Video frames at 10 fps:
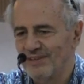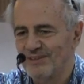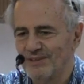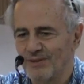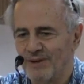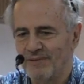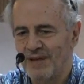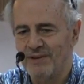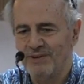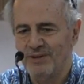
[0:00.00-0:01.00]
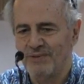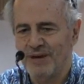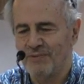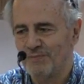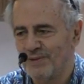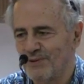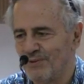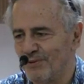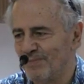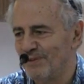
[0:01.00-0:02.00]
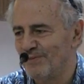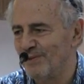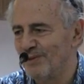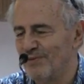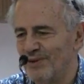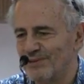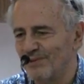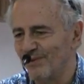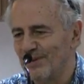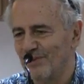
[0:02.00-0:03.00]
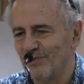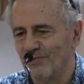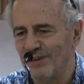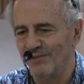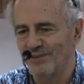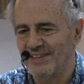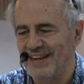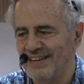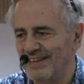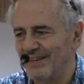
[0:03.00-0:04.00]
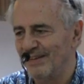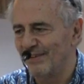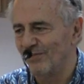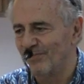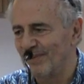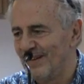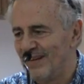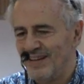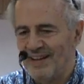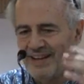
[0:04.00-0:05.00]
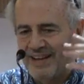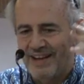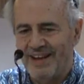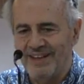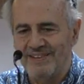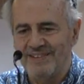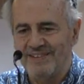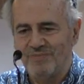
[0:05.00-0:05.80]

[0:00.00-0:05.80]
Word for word: So I, I, you know, I would be caught between Greek, Turkish, French, Italian, English, and